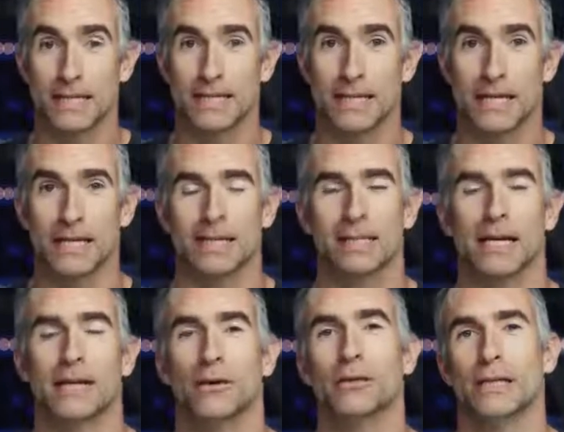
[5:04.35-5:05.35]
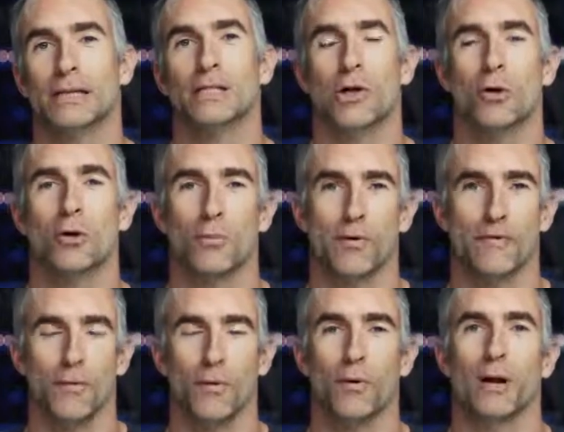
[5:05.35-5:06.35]
these things, they can only get so long
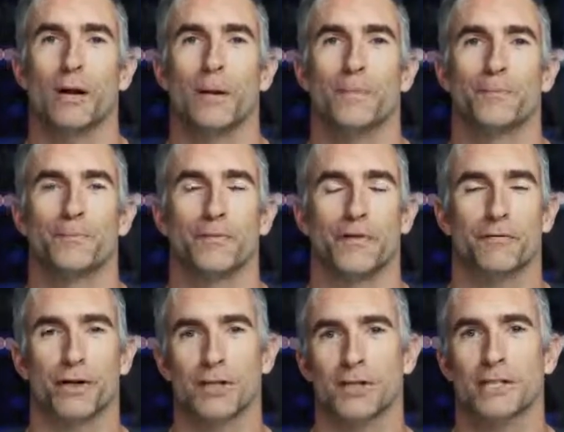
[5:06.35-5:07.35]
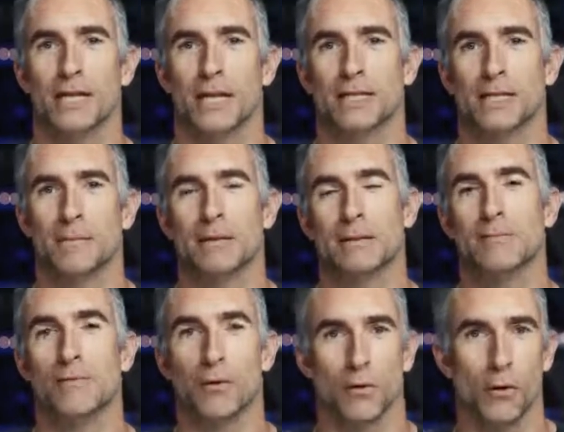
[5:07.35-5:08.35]
before the friction starts to make
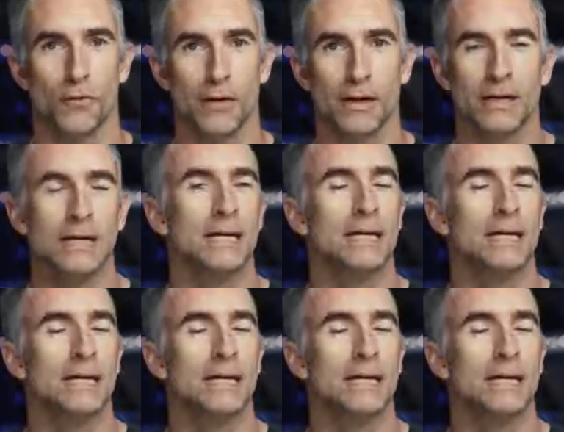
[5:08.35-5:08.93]
them fall over.